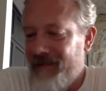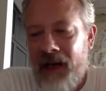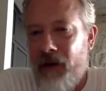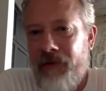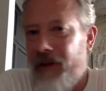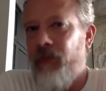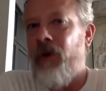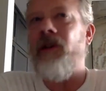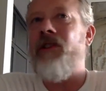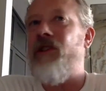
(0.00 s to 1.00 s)
I don't feel
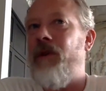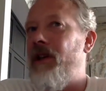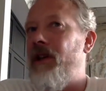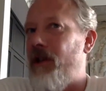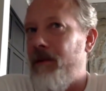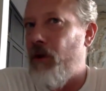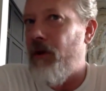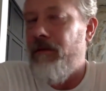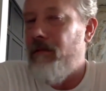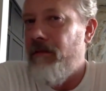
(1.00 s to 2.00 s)
we're not Swedish
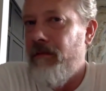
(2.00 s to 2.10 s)
anymore.